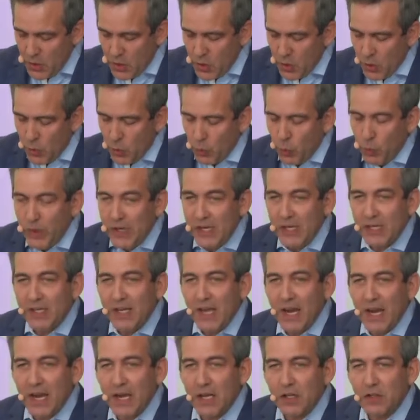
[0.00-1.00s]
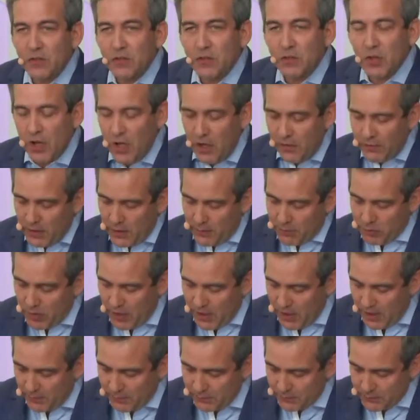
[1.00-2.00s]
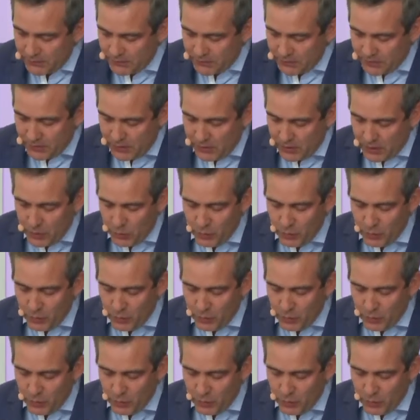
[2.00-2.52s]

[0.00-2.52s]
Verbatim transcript: we can't solve our problems